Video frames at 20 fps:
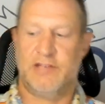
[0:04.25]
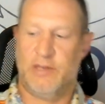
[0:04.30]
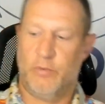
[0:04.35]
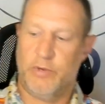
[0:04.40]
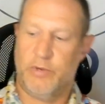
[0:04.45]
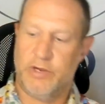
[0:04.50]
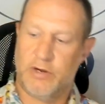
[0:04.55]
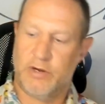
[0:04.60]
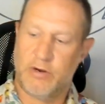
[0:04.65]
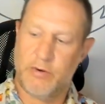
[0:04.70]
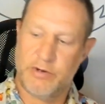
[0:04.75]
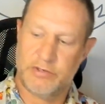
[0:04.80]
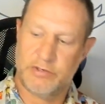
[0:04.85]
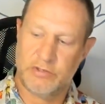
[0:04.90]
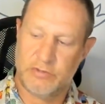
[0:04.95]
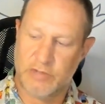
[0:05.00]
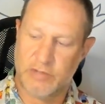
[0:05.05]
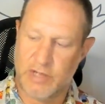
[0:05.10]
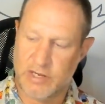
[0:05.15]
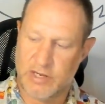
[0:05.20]
And we are going to
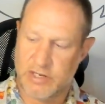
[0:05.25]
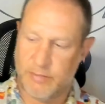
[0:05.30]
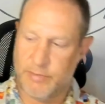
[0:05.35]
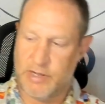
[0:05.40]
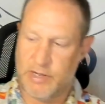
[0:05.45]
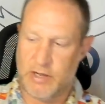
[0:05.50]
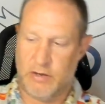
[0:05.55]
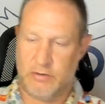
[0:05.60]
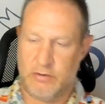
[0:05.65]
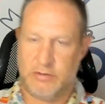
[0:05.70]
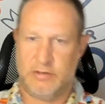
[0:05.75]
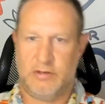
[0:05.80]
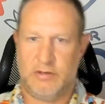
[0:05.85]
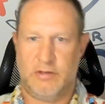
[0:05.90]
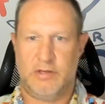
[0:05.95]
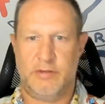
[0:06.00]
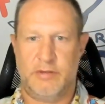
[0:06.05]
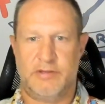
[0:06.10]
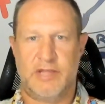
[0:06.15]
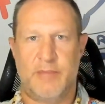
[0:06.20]
talk about
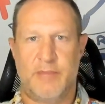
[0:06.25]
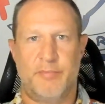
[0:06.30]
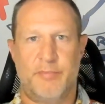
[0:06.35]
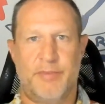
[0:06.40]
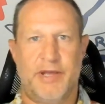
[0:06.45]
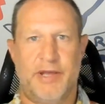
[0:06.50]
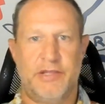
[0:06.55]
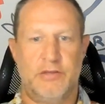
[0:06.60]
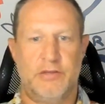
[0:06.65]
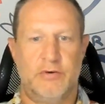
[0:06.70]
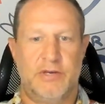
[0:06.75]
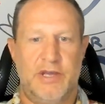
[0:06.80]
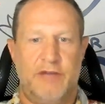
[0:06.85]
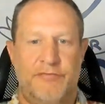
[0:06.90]
the type of bite you get